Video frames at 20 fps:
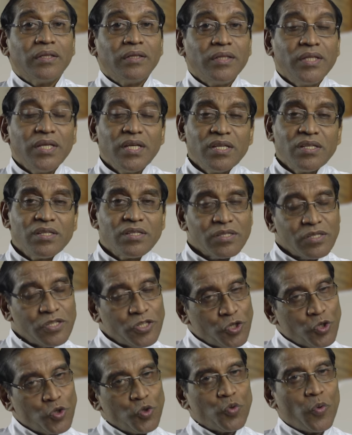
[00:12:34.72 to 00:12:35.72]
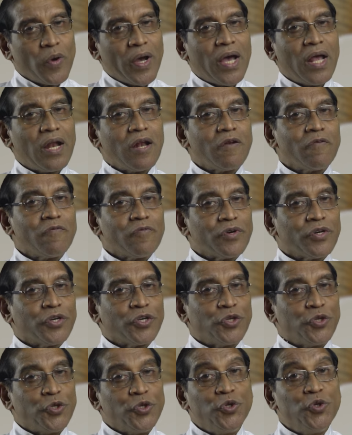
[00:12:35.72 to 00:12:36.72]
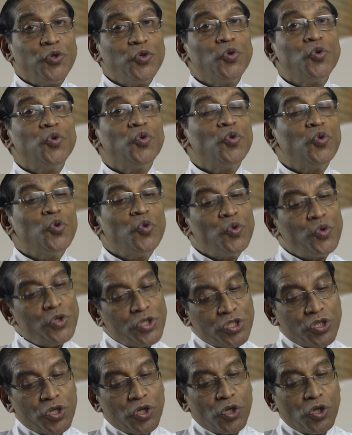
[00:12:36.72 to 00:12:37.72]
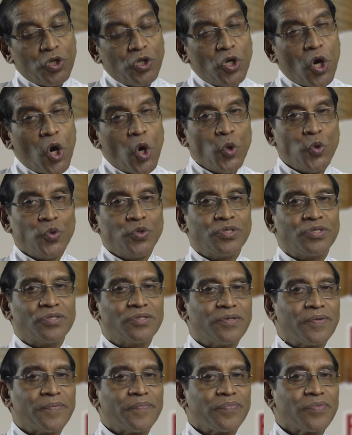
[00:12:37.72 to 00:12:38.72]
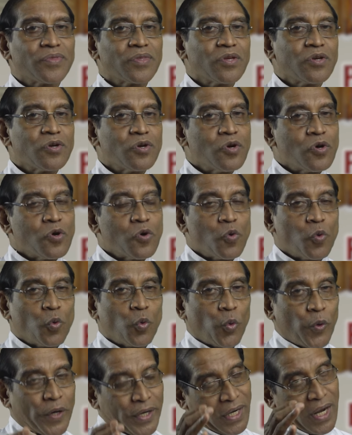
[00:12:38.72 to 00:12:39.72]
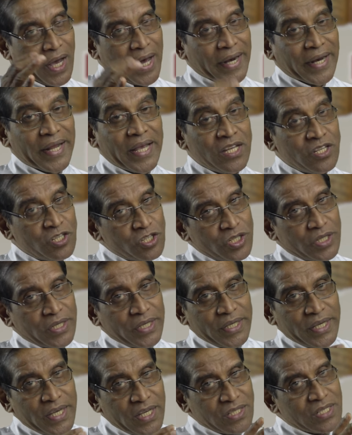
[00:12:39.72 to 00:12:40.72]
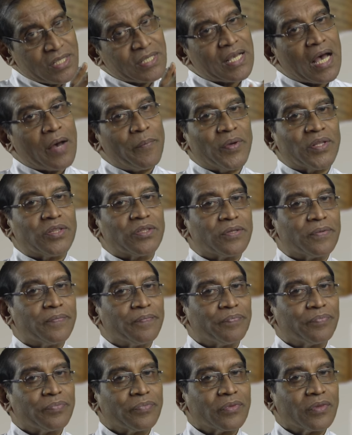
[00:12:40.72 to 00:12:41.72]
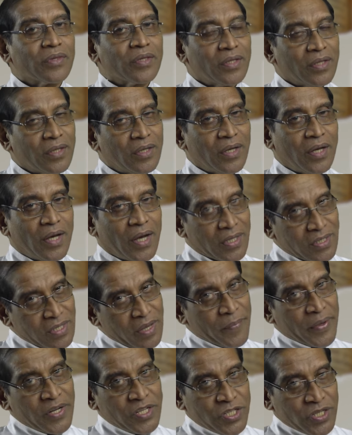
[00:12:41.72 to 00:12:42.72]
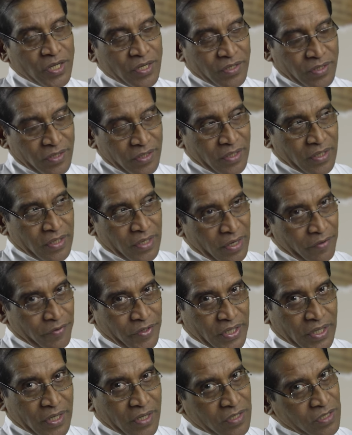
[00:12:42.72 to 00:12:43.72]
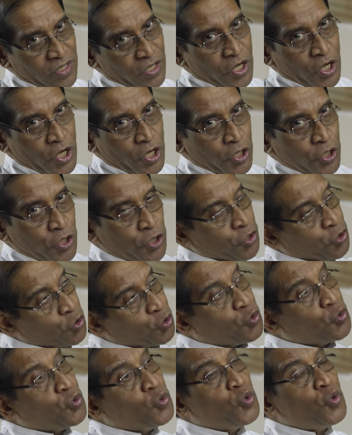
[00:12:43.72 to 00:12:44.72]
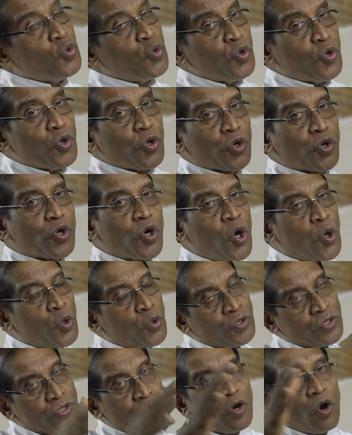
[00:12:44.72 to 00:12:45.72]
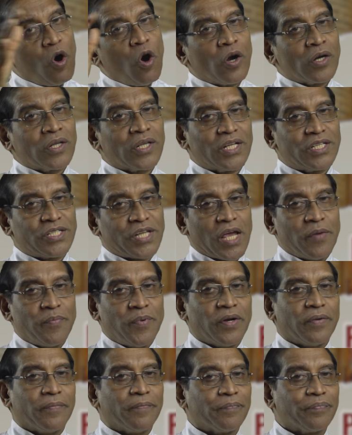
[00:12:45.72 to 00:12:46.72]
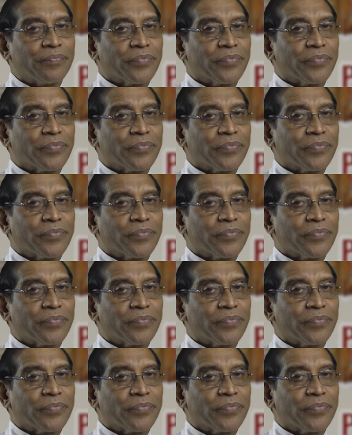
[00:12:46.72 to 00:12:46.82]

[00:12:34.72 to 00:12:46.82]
These 12 huge loaves were arranged each Sabbath, as I mentioned in Leviticus, in two rows on the table,